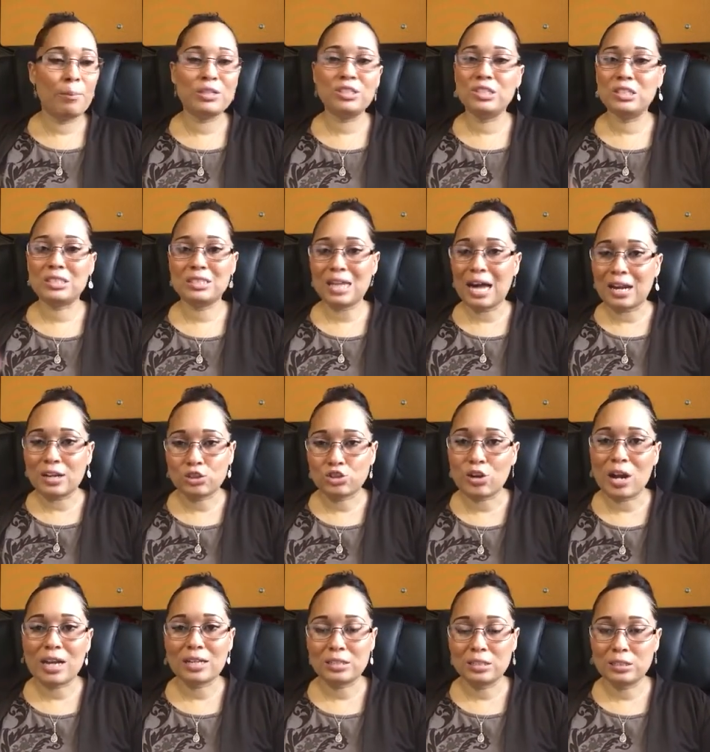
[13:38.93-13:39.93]
but just not
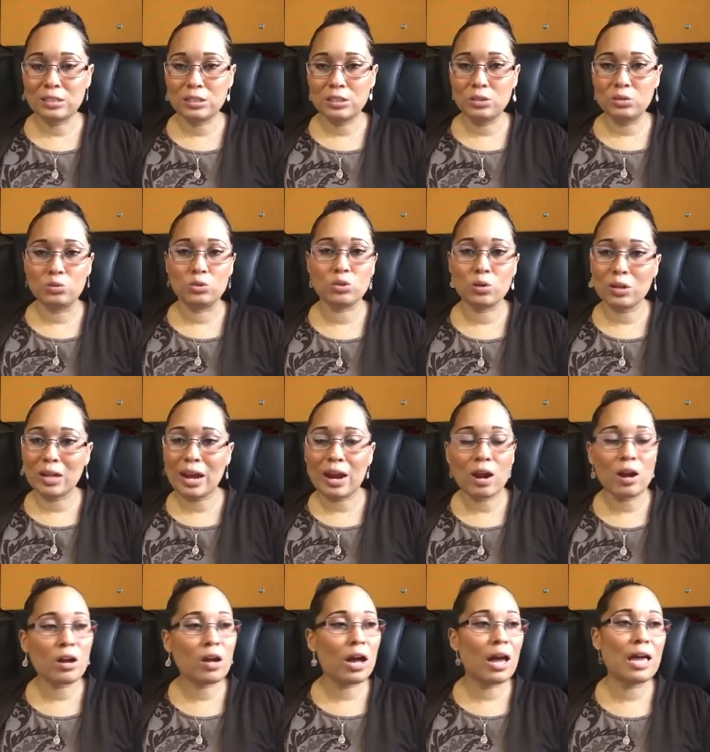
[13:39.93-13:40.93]
attracted to you. So let
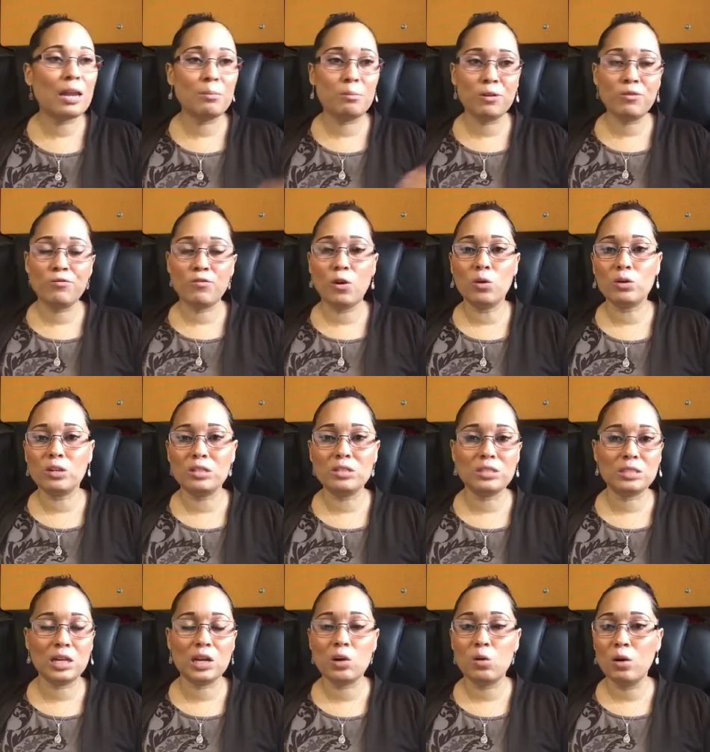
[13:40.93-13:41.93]
her go ahead and be funky,
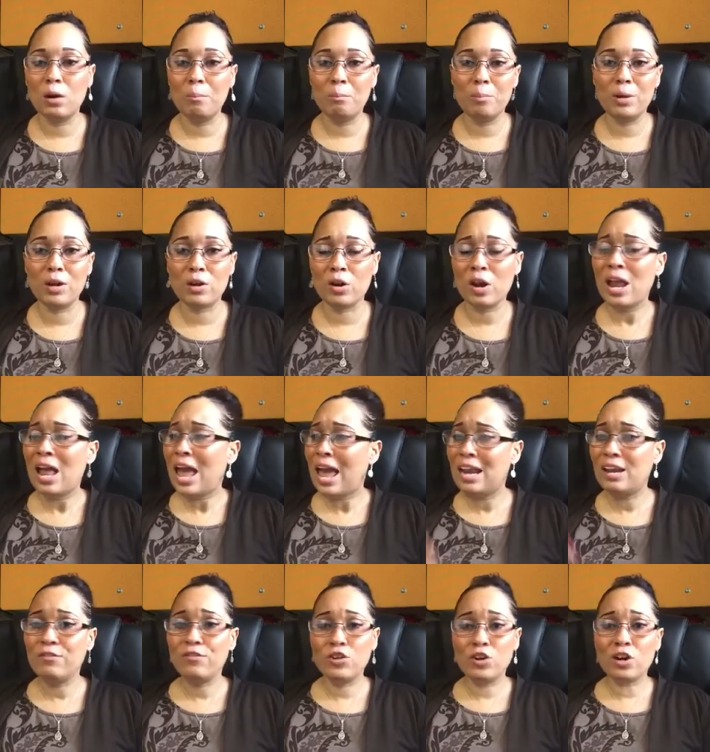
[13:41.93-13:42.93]
single, and bitter.
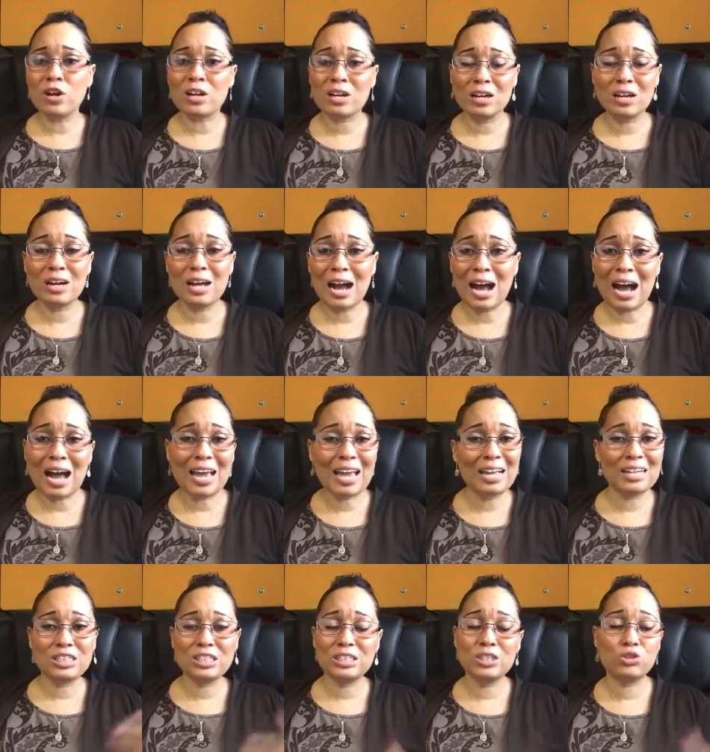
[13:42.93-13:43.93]
And if you're a good guy
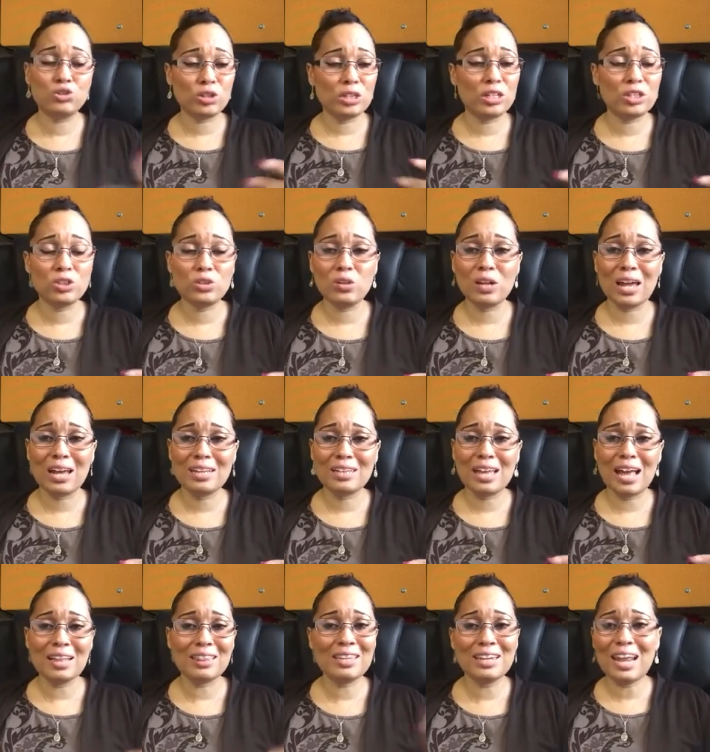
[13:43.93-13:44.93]
and she treated you like
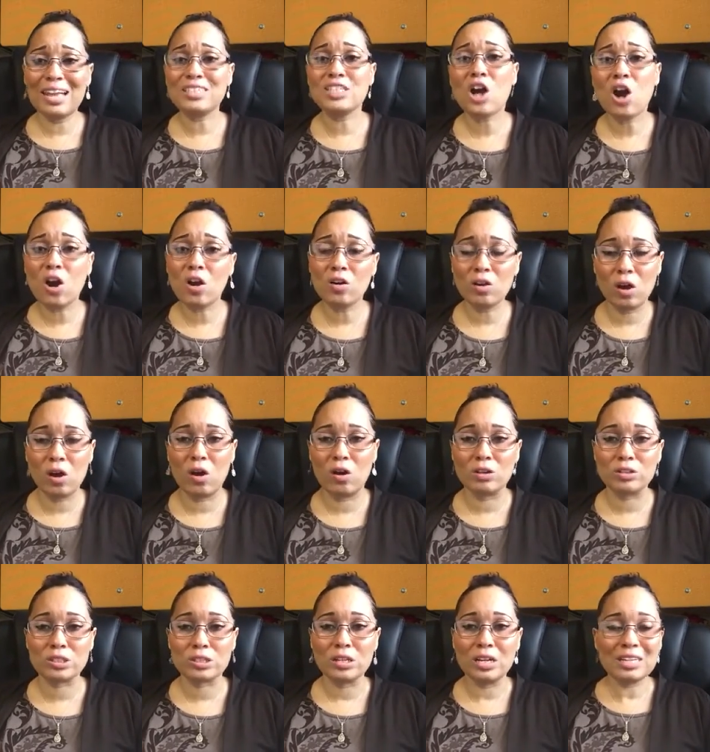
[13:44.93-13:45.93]
that, then that's her
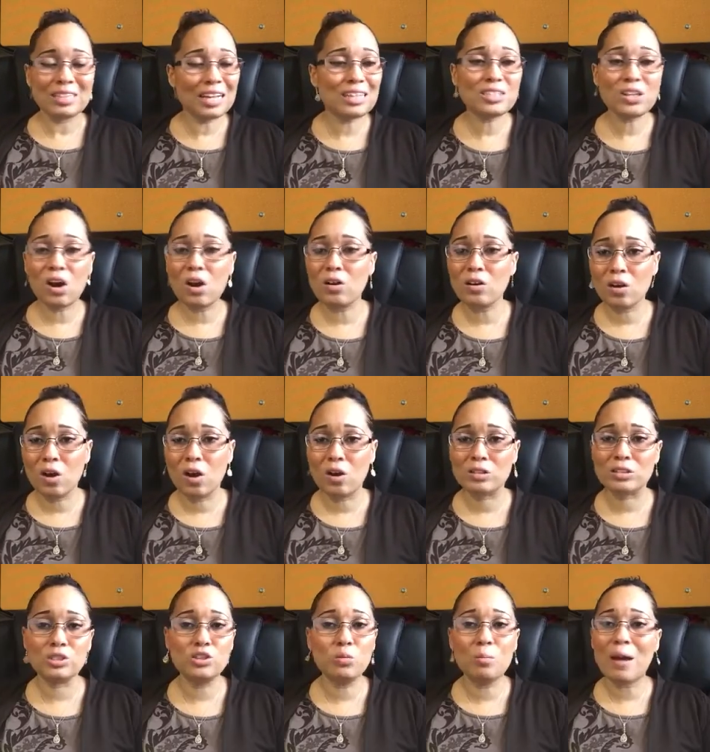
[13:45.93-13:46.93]
loss. That's her
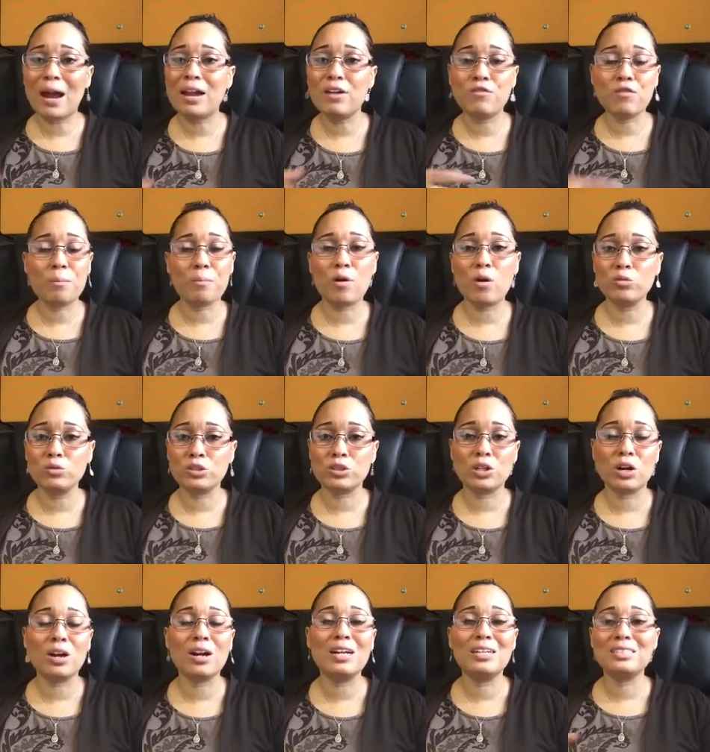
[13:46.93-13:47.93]
loss. You might have approached
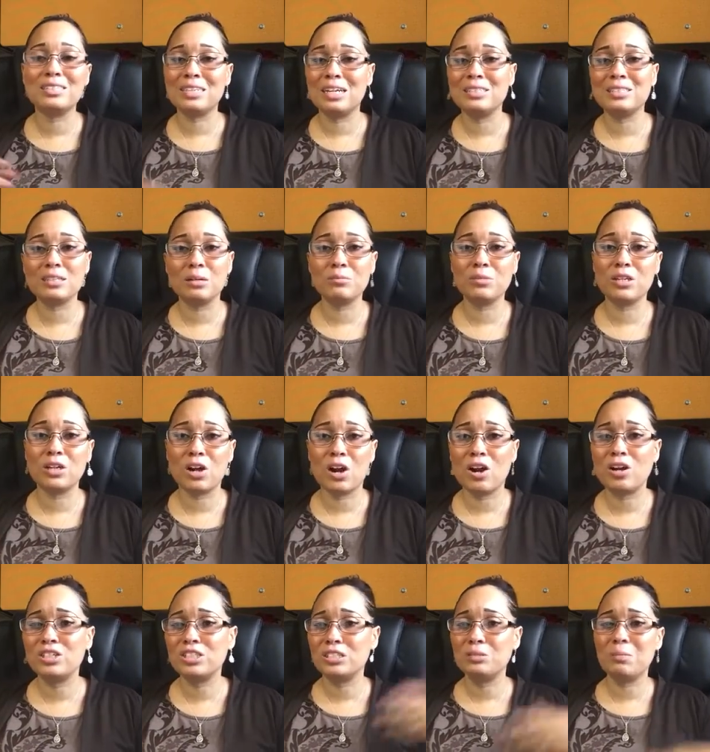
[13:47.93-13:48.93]
her and said something to
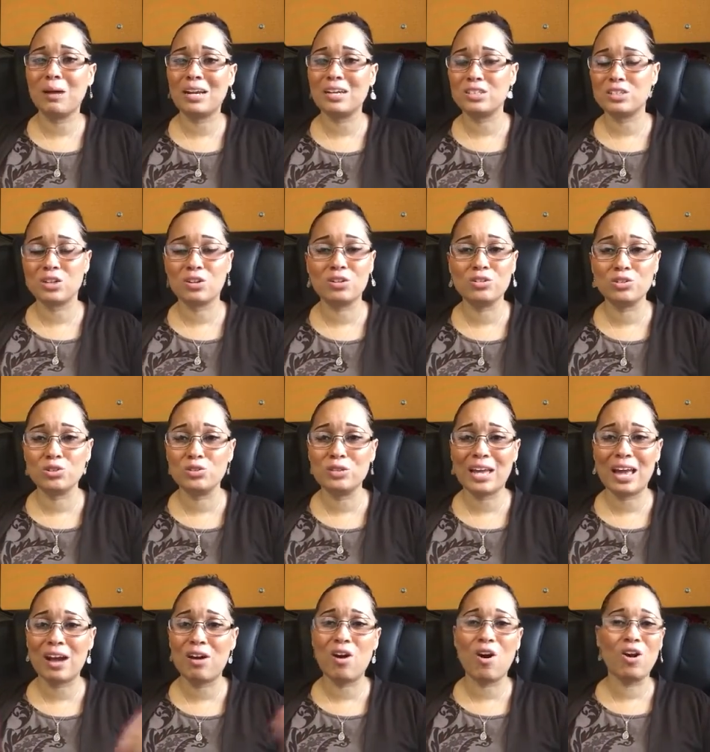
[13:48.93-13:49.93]
her and she might have turned you
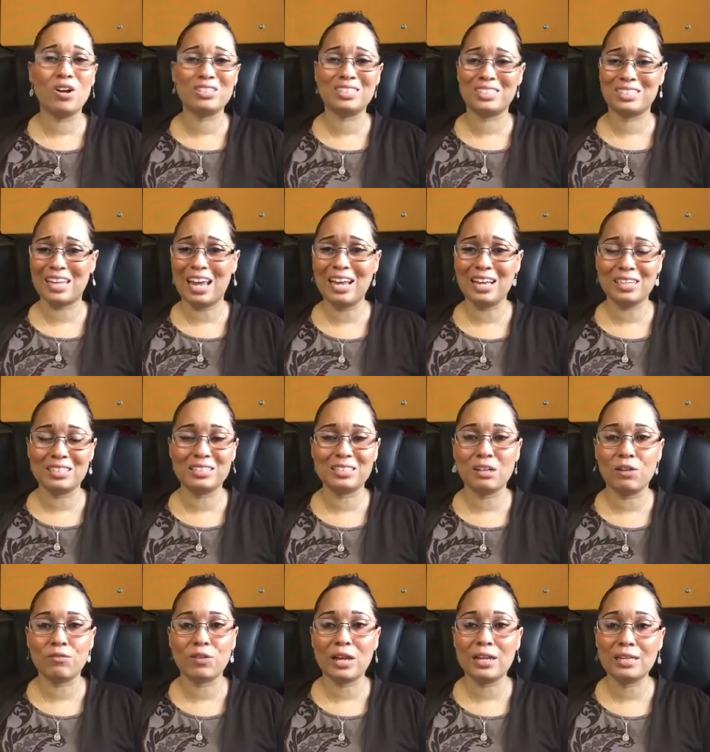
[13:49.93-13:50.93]
down all stank and
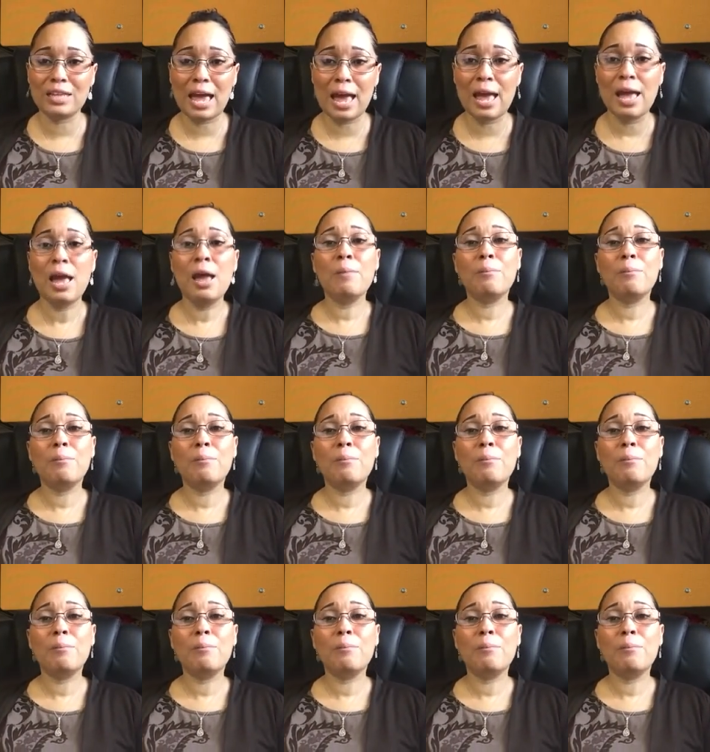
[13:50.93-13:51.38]
stuff like that.